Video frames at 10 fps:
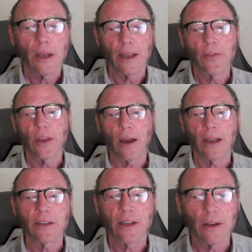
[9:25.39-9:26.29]
in the
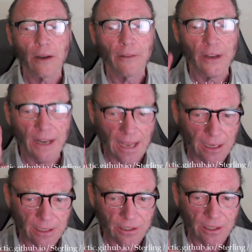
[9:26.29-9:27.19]
idea of
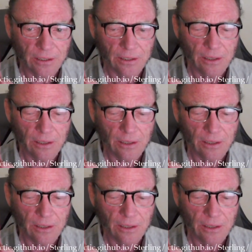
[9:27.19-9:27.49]
analysis